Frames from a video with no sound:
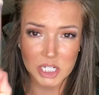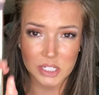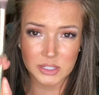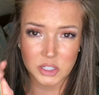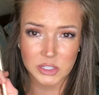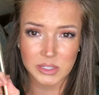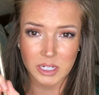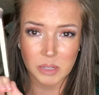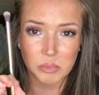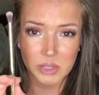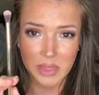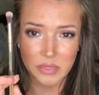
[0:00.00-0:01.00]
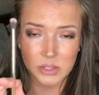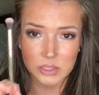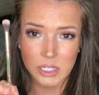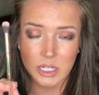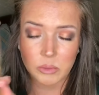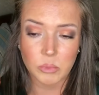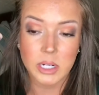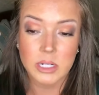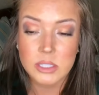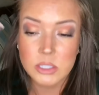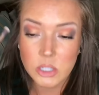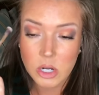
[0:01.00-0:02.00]
This is just gonna blend the look, and we're gonna
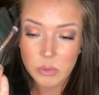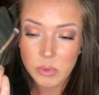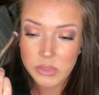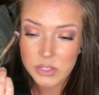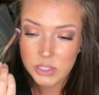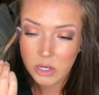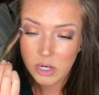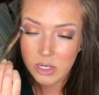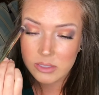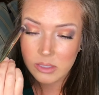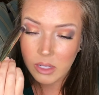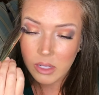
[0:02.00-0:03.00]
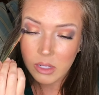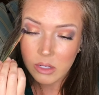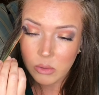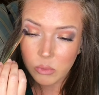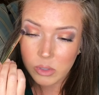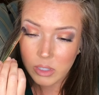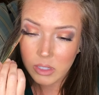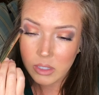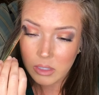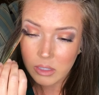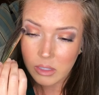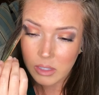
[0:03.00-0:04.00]
start where the dark corner
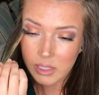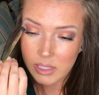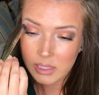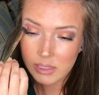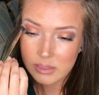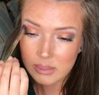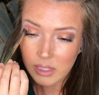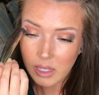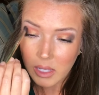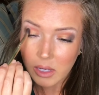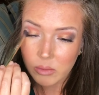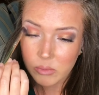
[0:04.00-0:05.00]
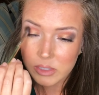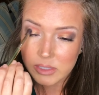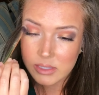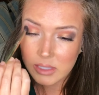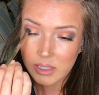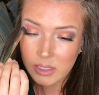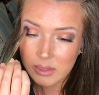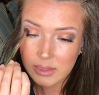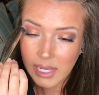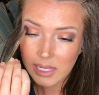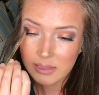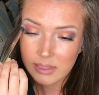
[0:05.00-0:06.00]
is, and we're just gonna
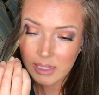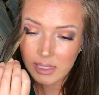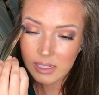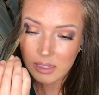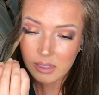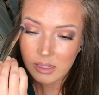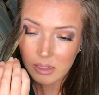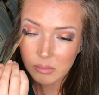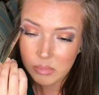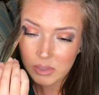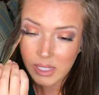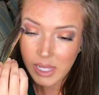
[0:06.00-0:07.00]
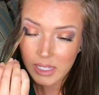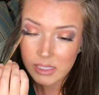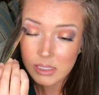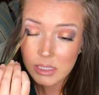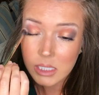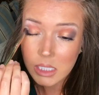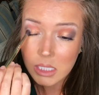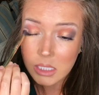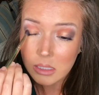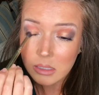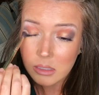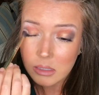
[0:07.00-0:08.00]
lightly blend
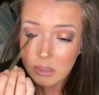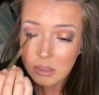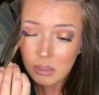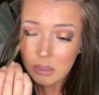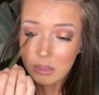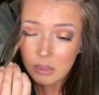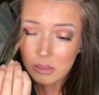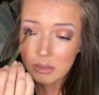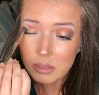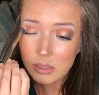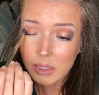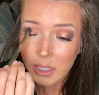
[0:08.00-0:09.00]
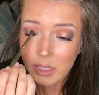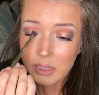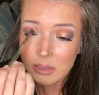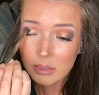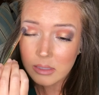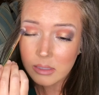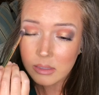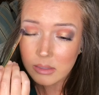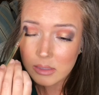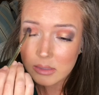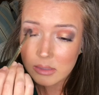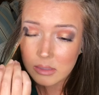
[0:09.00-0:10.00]
to get
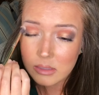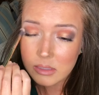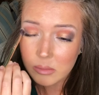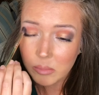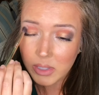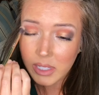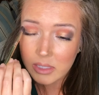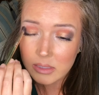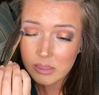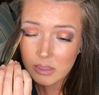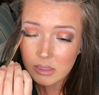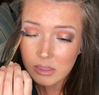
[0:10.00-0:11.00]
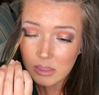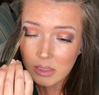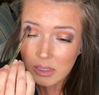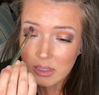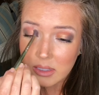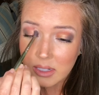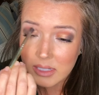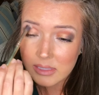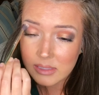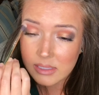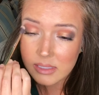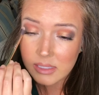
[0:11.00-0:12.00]
this look to blend
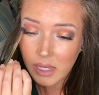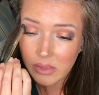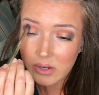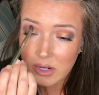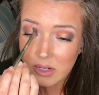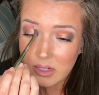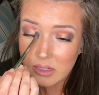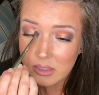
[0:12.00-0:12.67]
nicely together.